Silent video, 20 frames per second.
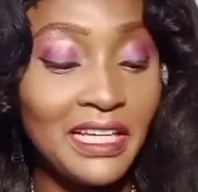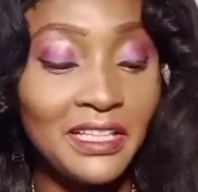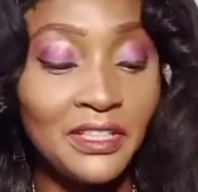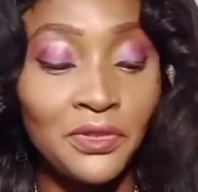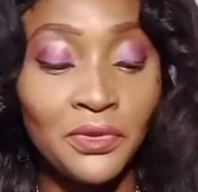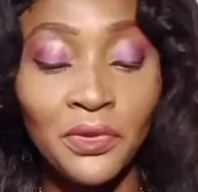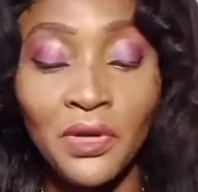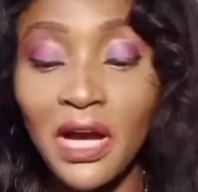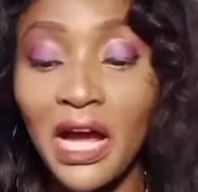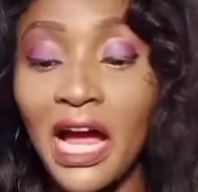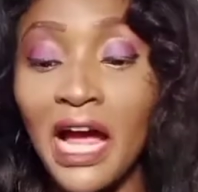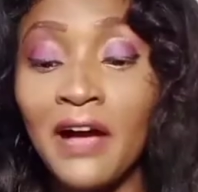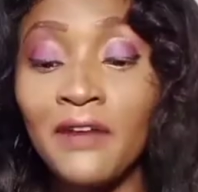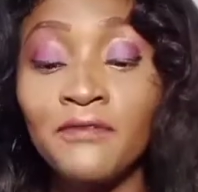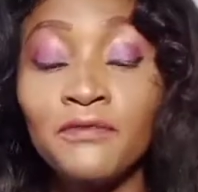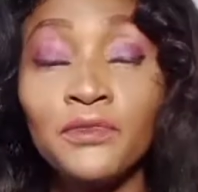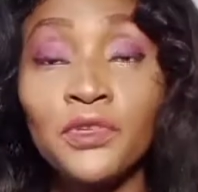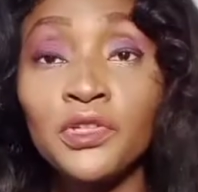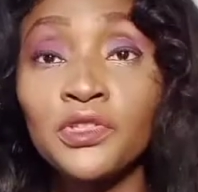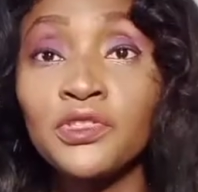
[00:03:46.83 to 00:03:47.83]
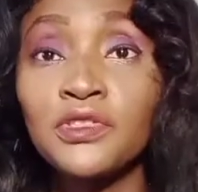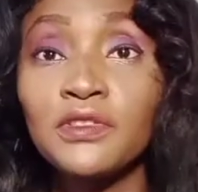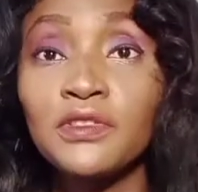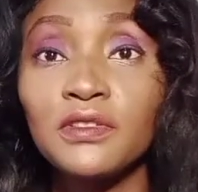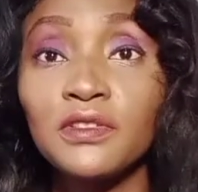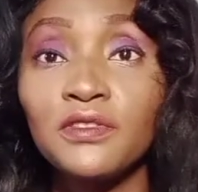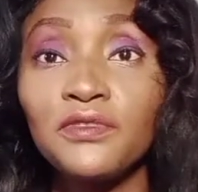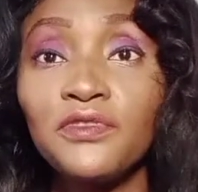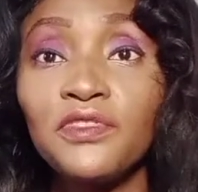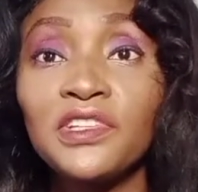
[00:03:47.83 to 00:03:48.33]
you know, I'm not
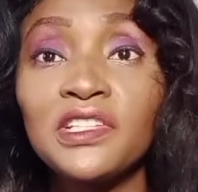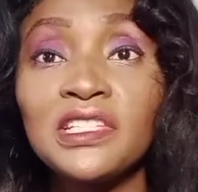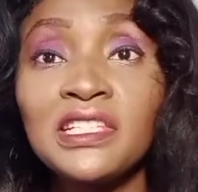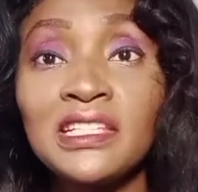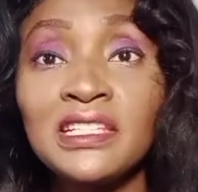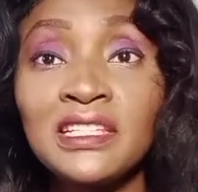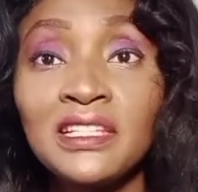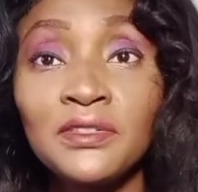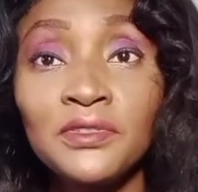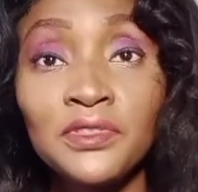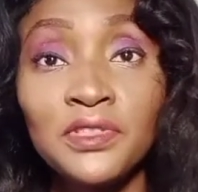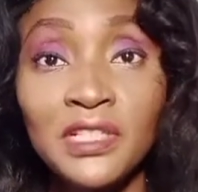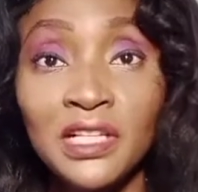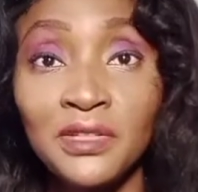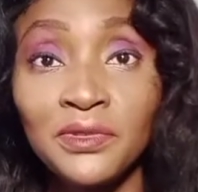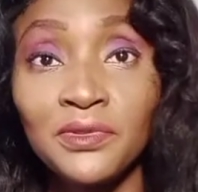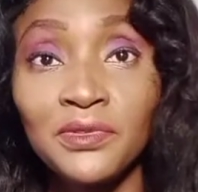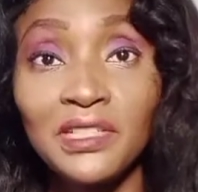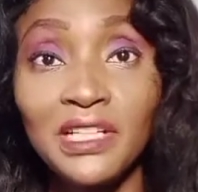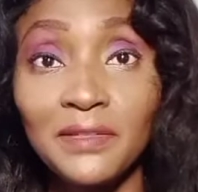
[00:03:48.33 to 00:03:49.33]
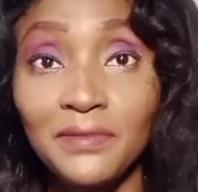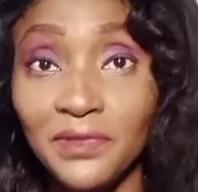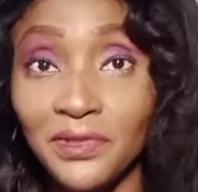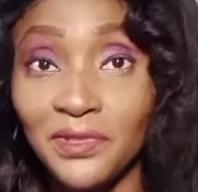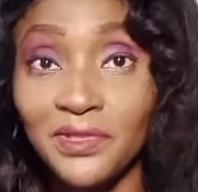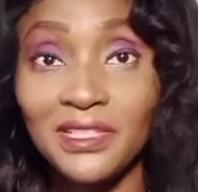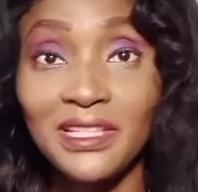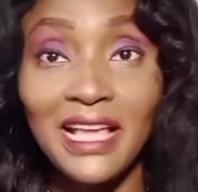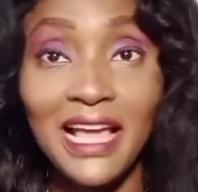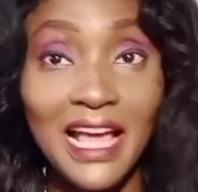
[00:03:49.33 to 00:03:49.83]
fixing nails and all that
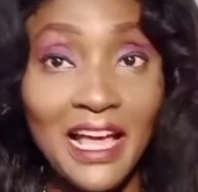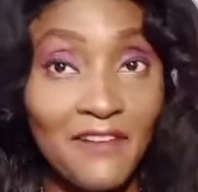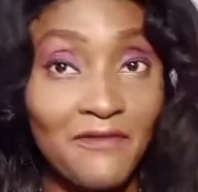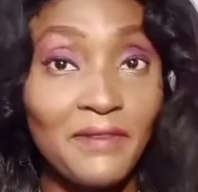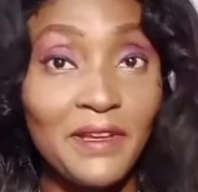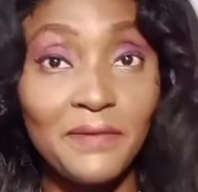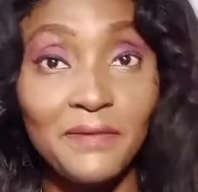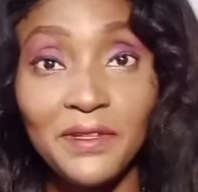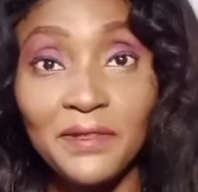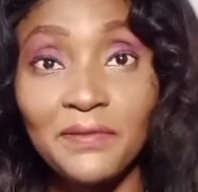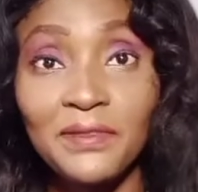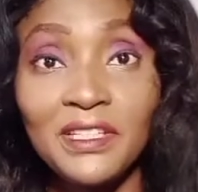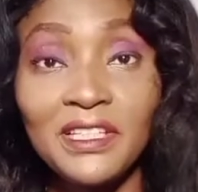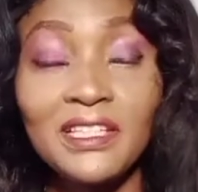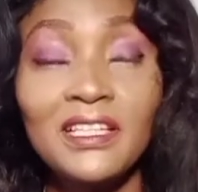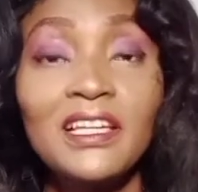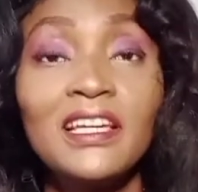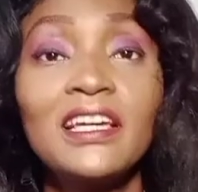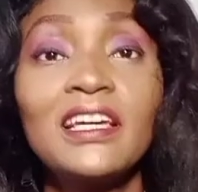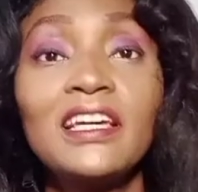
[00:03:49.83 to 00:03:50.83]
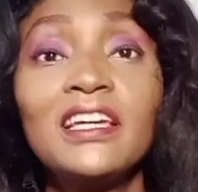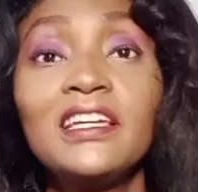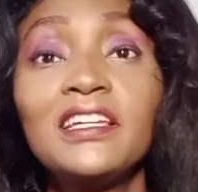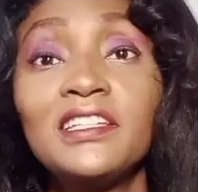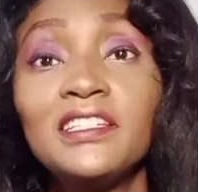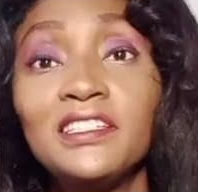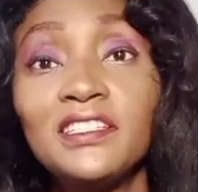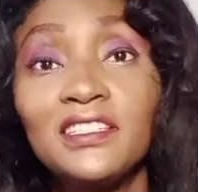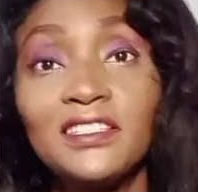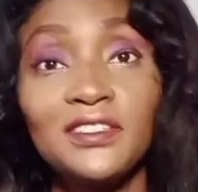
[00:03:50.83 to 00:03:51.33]
because I have my baby.
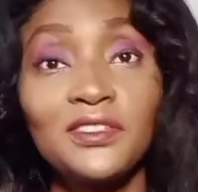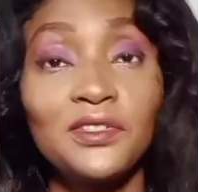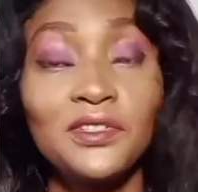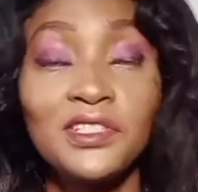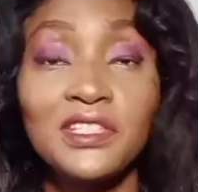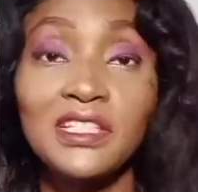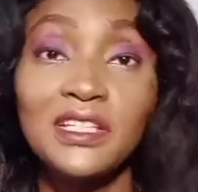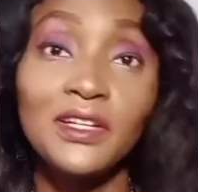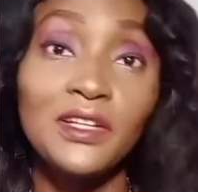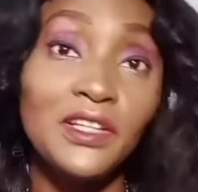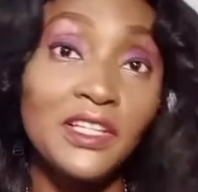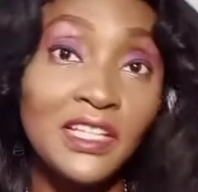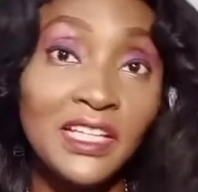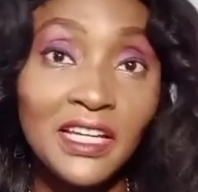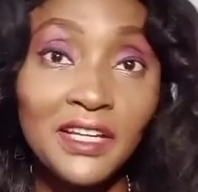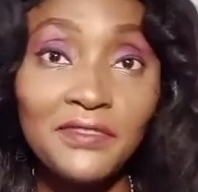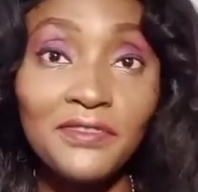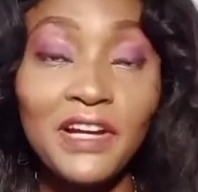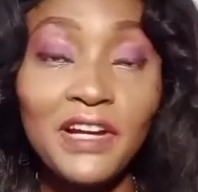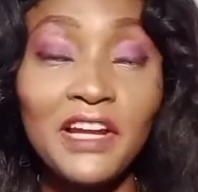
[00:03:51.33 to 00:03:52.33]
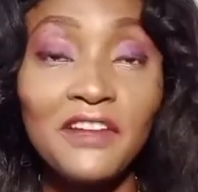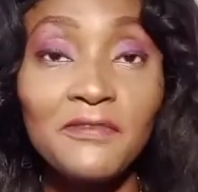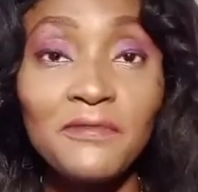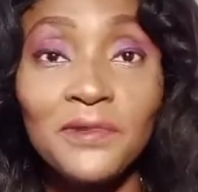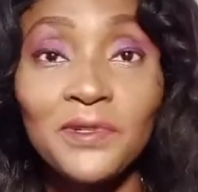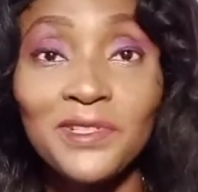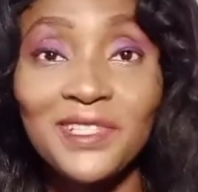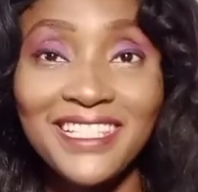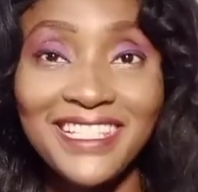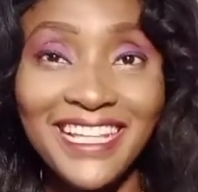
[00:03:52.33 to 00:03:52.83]
He's just 1 year 5
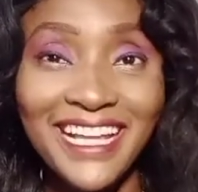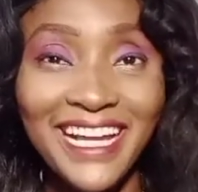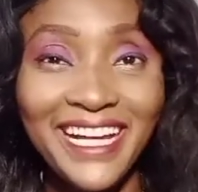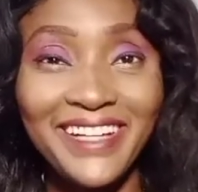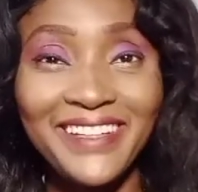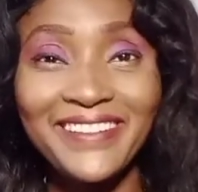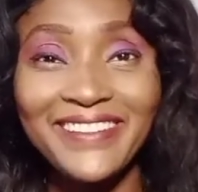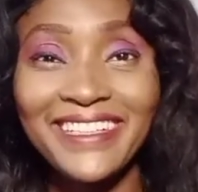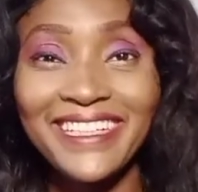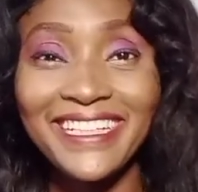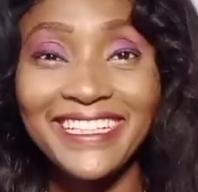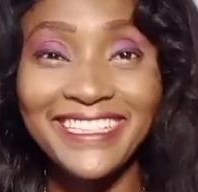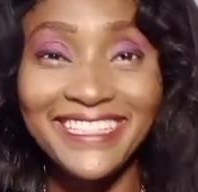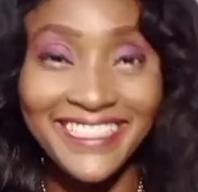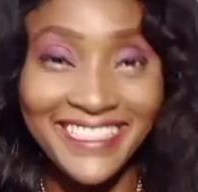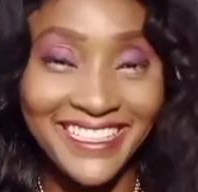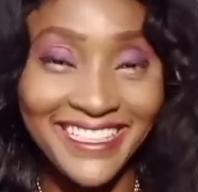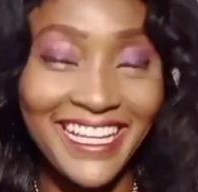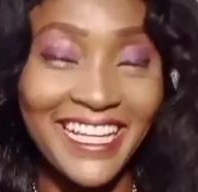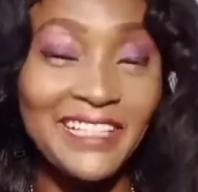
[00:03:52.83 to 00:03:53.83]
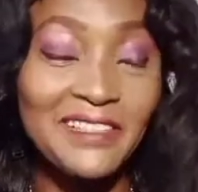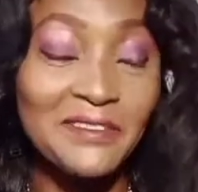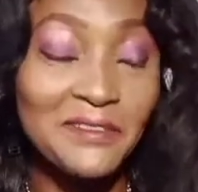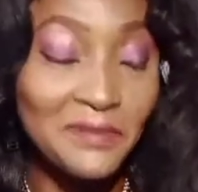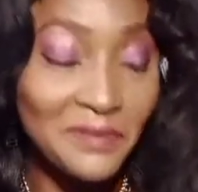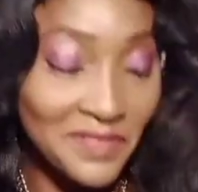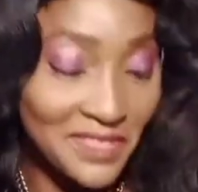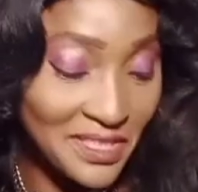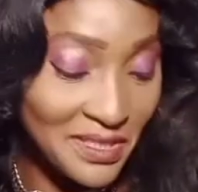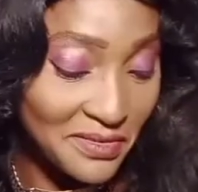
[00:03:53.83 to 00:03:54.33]
months now. Yes, I know
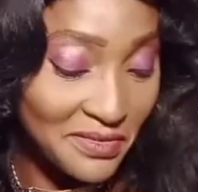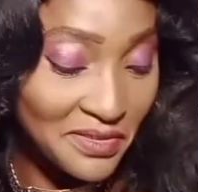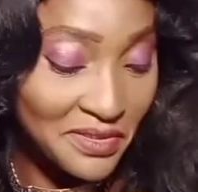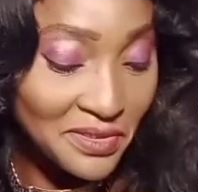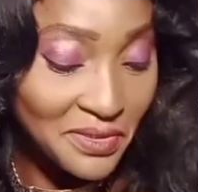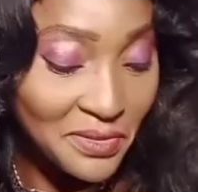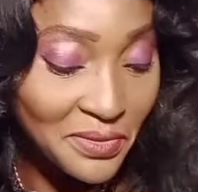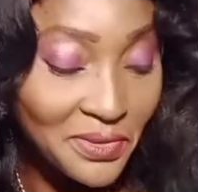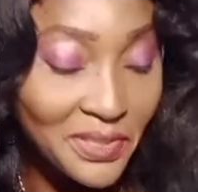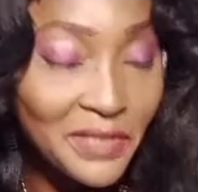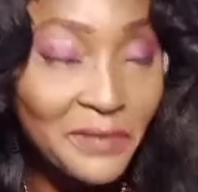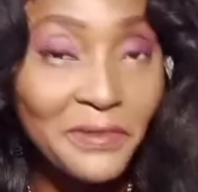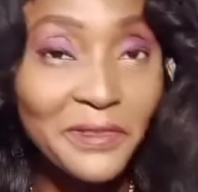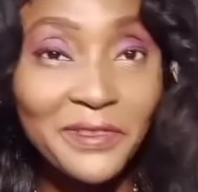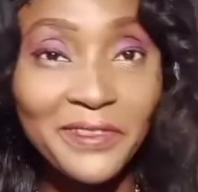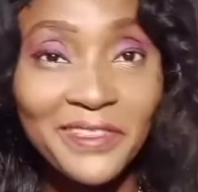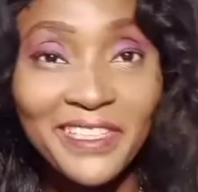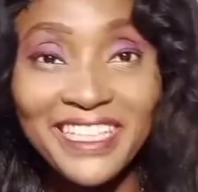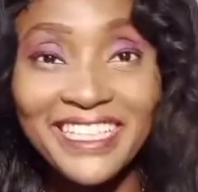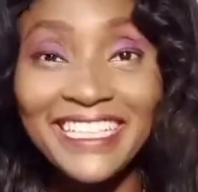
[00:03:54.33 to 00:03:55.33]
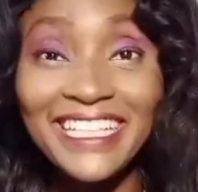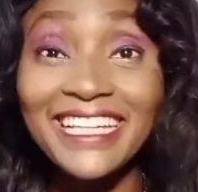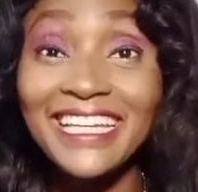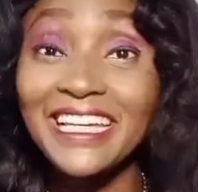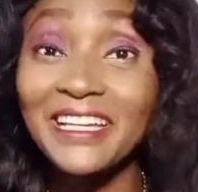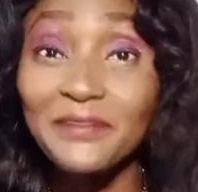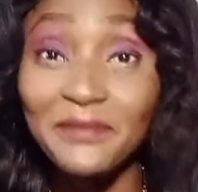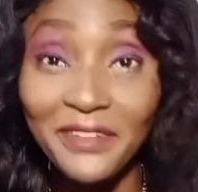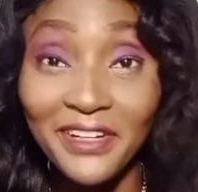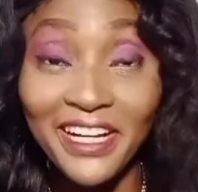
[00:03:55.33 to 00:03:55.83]
most of you know him already,
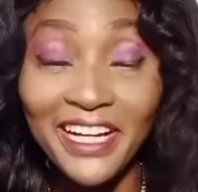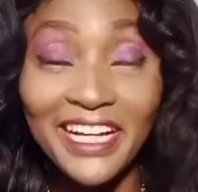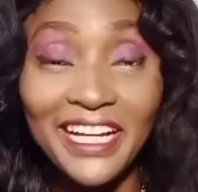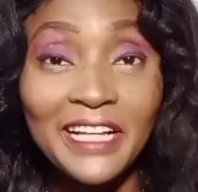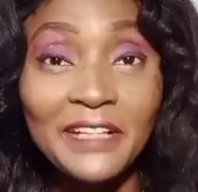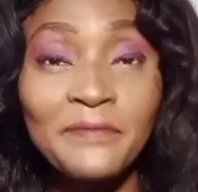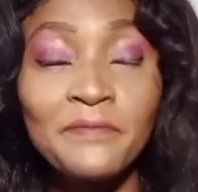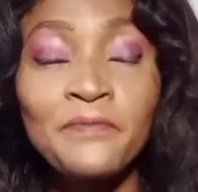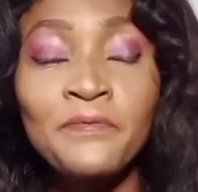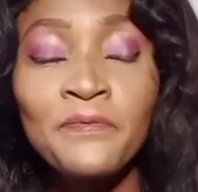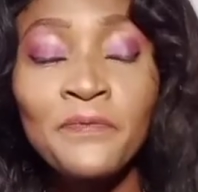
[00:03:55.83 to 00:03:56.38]
King Brian.